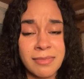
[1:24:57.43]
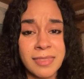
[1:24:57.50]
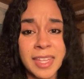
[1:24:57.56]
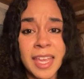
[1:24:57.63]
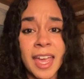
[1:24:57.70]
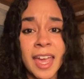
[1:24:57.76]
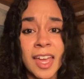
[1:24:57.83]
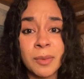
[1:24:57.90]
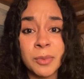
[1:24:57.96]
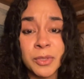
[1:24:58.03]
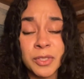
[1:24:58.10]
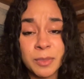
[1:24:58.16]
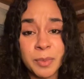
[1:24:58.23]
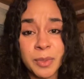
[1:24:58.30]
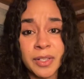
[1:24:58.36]
the animal
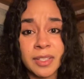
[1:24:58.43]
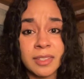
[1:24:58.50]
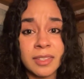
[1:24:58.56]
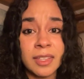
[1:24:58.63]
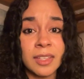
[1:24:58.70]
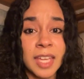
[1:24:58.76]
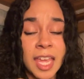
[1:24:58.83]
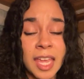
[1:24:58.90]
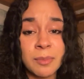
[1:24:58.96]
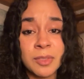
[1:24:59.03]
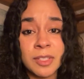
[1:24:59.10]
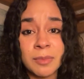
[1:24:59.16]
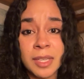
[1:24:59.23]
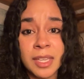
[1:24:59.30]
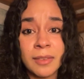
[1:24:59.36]
spirits that came
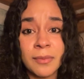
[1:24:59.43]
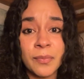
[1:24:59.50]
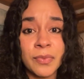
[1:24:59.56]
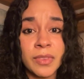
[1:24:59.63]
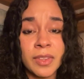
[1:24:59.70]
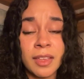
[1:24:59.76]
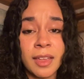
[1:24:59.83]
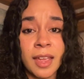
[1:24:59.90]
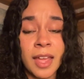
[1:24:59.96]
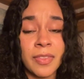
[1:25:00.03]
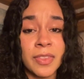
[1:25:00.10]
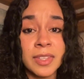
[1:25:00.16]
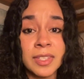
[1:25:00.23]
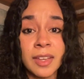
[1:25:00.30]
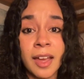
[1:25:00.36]
to me
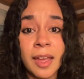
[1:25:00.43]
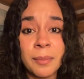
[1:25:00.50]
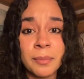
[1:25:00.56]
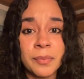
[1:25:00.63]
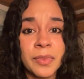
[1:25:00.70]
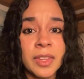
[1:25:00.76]
at the time.